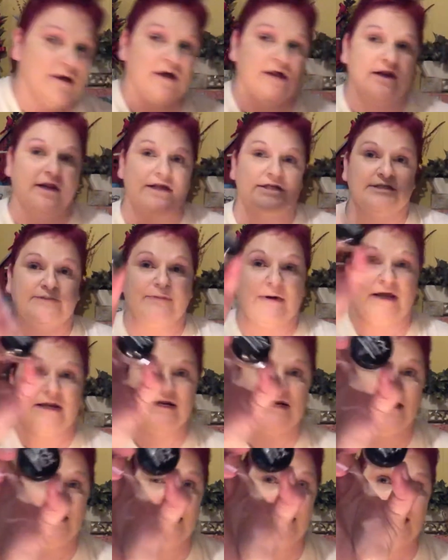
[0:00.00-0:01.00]
and it's by
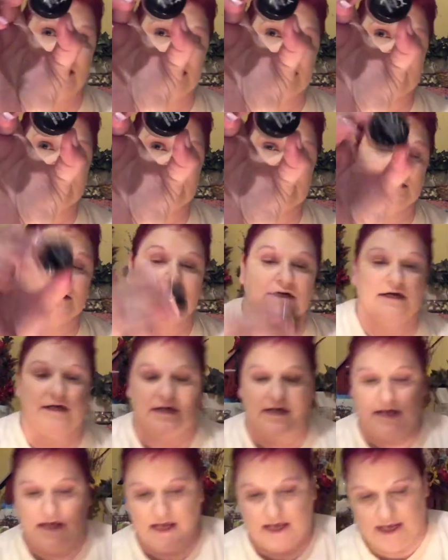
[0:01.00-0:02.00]
NYX,
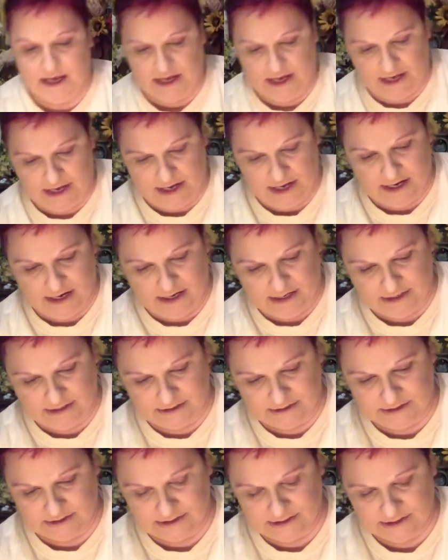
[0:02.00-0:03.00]

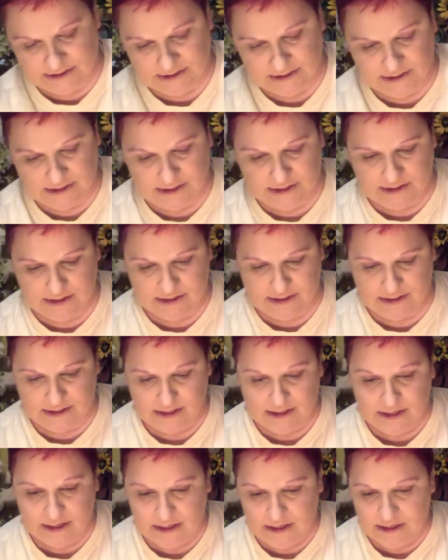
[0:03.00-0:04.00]
and
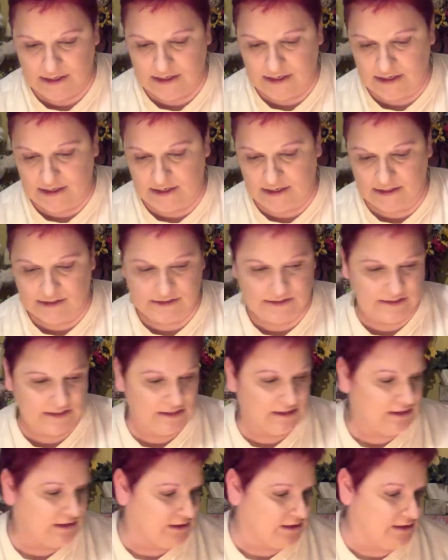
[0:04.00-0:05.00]
it
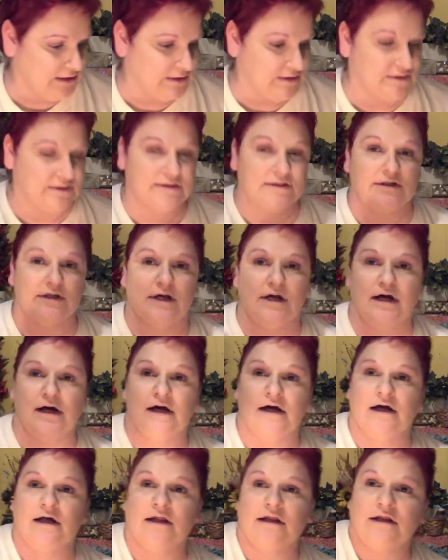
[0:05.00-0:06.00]
is
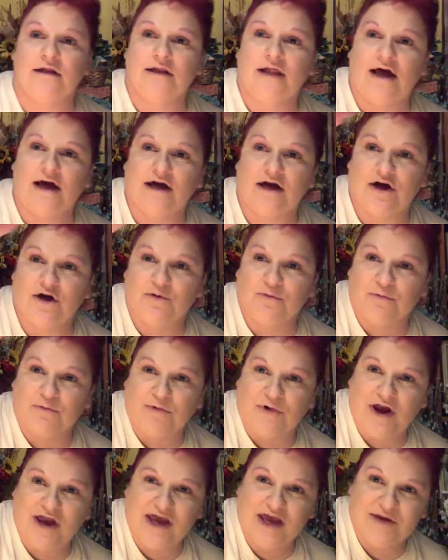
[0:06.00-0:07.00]
like a
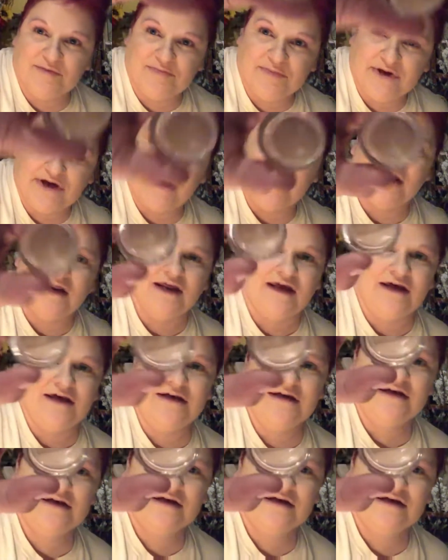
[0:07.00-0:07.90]
red putty.